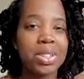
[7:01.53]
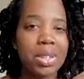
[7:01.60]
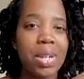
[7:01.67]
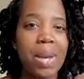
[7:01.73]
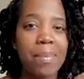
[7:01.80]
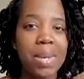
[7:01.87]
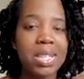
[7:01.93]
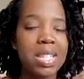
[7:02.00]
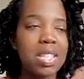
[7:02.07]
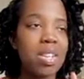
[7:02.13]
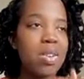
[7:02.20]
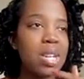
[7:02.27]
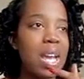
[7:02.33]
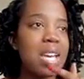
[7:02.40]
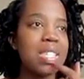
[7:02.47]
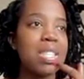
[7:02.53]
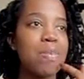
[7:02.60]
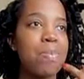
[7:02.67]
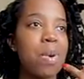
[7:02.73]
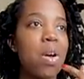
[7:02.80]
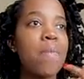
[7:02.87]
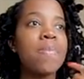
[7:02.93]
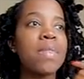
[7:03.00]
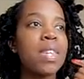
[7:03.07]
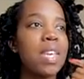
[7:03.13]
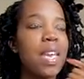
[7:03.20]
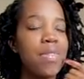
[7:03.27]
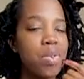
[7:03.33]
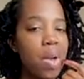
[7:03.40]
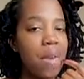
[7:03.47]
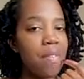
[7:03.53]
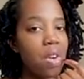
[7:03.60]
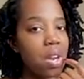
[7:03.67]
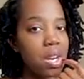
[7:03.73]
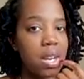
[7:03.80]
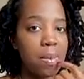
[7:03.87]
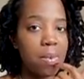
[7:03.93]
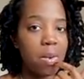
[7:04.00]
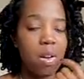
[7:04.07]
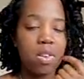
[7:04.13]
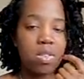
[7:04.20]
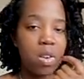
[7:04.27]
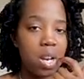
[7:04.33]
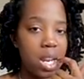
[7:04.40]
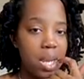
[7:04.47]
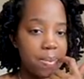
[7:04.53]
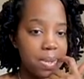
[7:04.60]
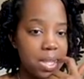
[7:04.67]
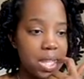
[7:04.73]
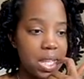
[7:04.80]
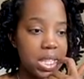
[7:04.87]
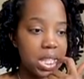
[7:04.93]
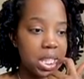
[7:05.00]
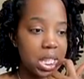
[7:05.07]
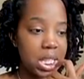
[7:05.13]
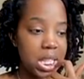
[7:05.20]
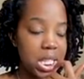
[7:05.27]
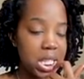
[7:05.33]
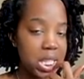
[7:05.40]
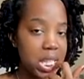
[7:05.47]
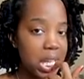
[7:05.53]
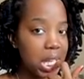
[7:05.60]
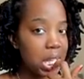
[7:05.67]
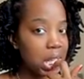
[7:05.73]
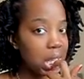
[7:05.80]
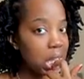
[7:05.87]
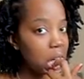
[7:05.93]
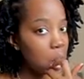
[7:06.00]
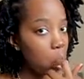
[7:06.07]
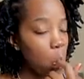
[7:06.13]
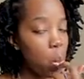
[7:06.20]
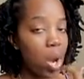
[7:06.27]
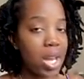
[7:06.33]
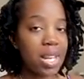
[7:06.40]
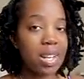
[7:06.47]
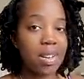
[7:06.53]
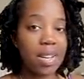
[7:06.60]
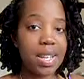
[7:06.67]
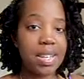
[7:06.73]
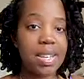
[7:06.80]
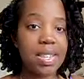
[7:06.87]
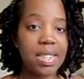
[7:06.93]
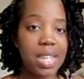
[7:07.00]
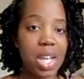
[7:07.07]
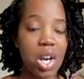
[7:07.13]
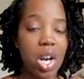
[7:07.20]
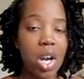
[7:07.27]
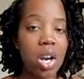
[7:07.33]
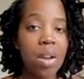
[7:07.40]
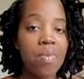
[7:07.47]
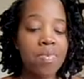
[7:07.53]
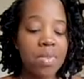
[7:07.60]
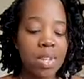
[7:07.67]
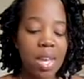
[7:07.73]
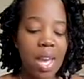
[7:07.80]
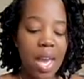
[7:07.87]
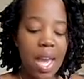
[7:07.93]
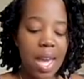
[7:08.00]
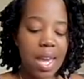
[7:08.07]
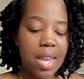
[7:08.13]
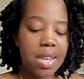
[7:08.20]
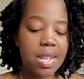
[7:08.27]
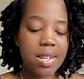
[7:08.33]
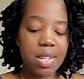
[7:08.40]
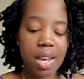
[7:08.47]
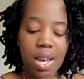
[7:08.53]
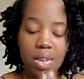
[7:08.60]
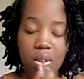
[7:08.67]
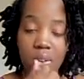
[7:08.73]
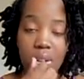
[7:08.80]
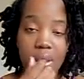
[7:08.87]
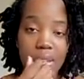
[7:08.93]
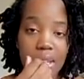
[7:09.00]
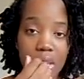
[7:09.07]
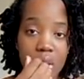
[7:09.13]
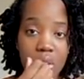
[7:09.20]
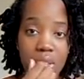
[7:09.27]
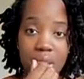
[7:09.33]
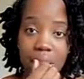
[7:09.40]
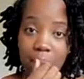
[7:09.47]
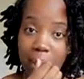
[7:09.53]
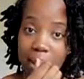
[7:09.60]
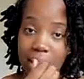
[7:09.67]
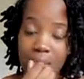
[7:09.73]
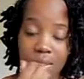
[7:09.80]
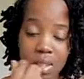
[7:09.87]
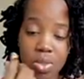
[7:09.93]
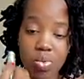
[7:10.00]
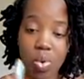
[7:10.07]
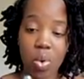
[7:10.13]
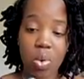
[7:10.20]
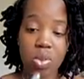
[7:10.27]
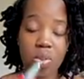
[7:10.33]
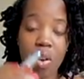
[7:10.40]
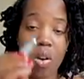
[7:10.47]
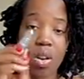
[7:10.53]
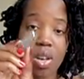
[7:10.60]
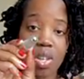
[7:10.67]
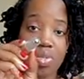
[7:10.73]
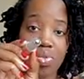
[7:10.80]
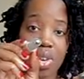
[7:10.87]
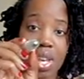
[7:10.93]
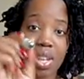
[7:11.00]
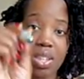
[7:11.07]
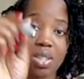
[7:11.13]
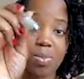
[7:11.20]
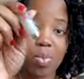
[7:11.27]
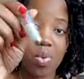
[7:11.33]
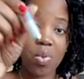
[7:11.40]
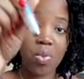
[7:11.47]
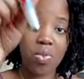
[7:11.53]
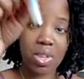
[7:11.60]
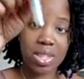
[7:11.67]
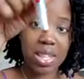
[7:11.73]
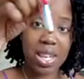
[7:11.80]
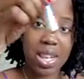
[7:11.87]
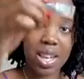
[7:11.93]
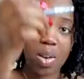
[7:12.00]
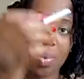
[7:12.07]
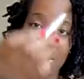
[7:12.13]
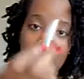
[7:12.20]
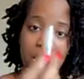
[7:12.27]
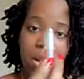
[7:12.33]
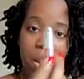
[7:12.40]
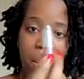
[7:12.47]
up, that makes it sound nasty, but if you have one lip gloss or lipstick, sometimes you just get a little white line in there, and I don't like it. So this one, it just rolls on. It's really smooth. It's a liquid,